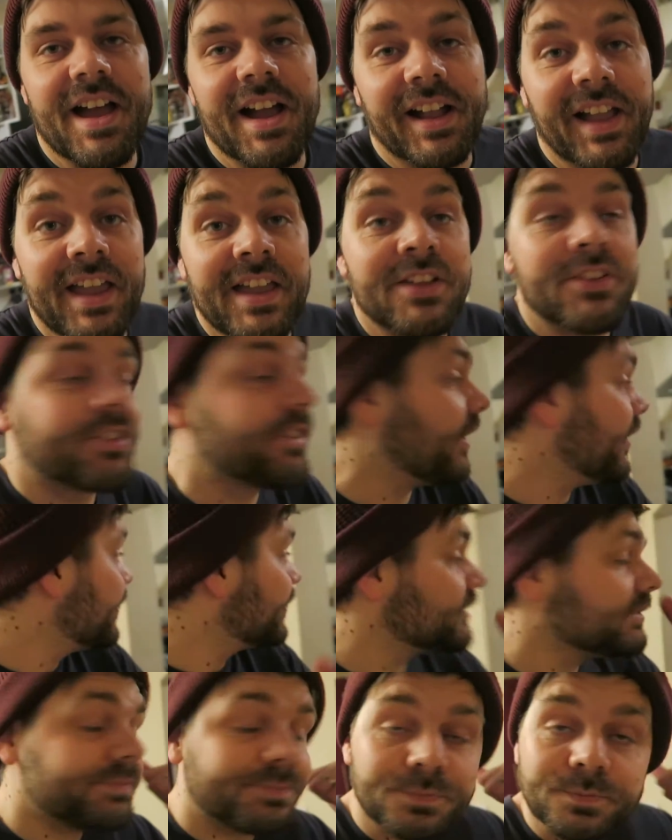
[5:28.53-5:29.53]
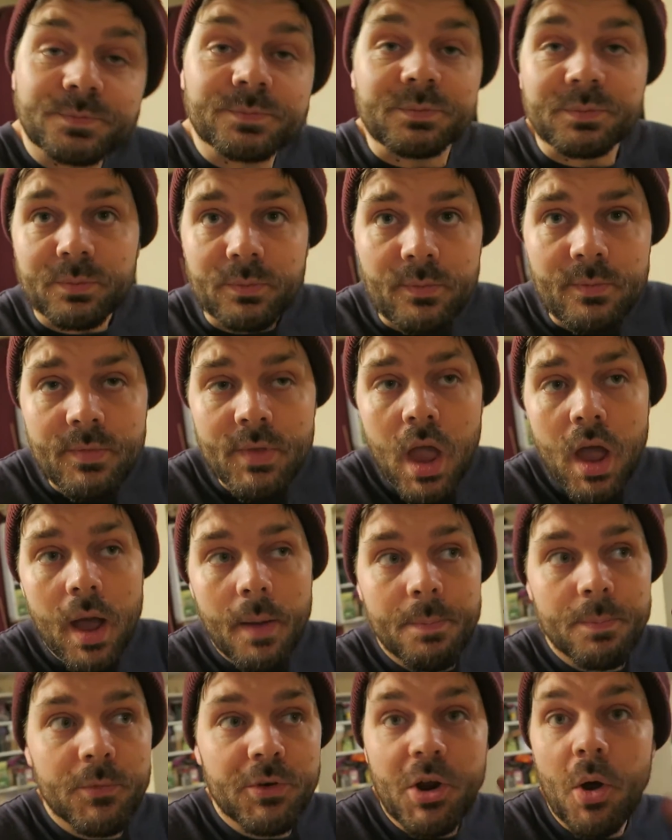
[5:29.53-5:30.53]
Okay, so
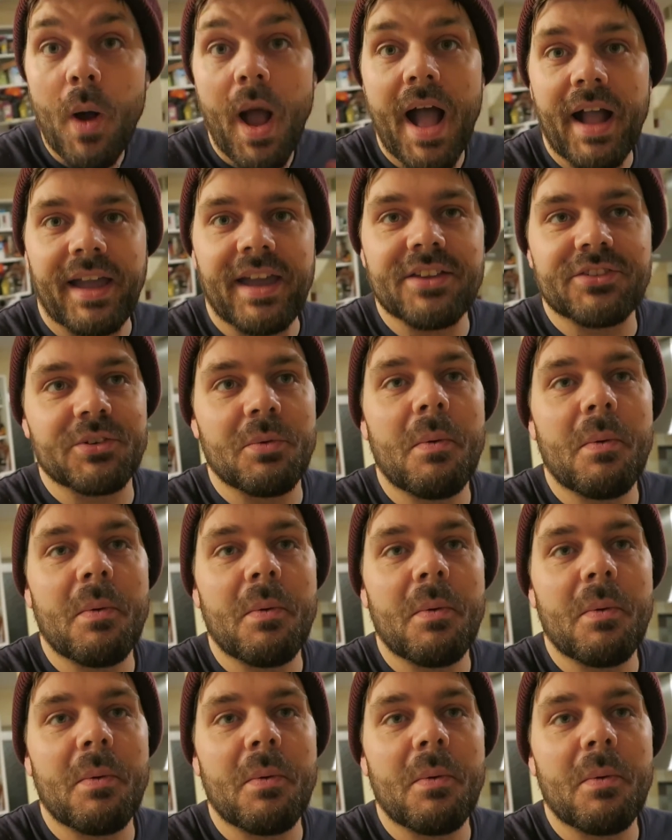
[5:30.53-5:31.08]
no haggis,